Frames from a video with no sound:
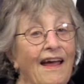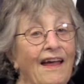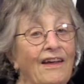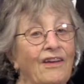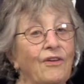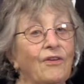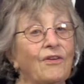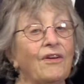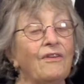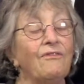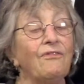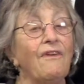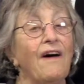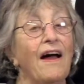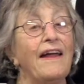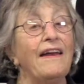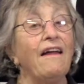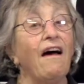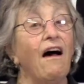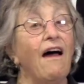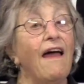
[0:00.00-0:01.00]
You can
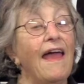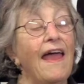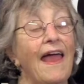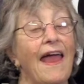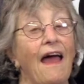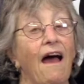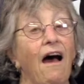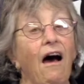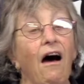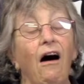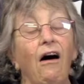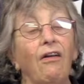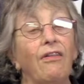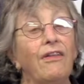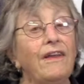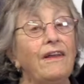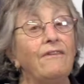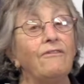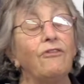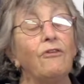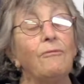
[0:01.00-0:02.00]
find all
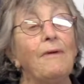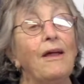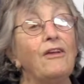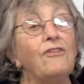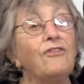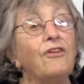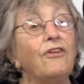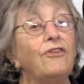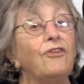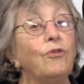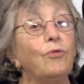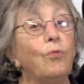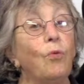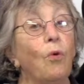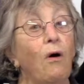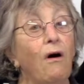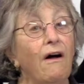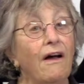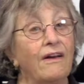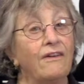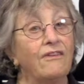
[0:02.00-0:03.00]
the information you
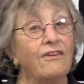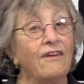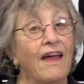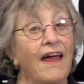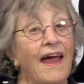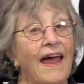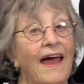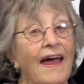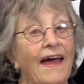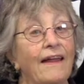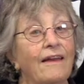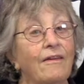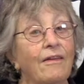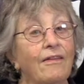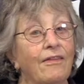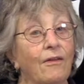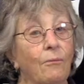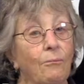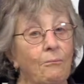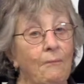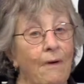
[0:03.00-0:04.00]
want at
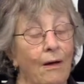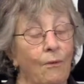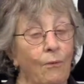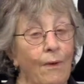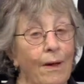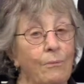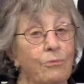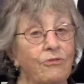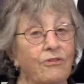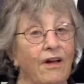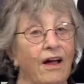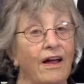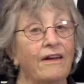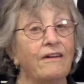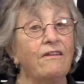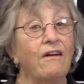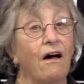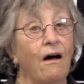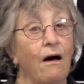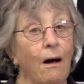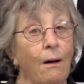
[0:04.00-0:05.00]
my
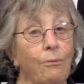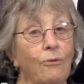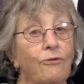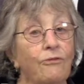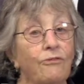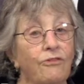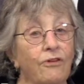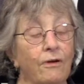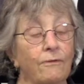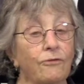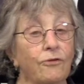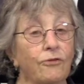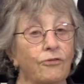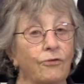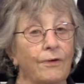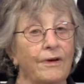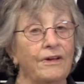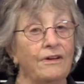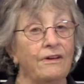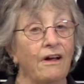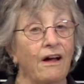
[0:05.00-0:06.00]
website,
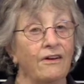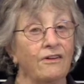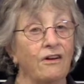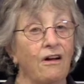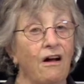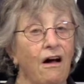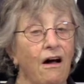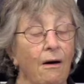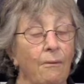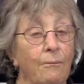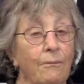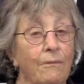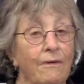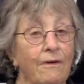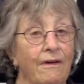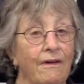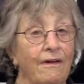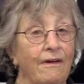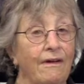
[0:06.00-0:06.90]
auburnsilverscreen.com.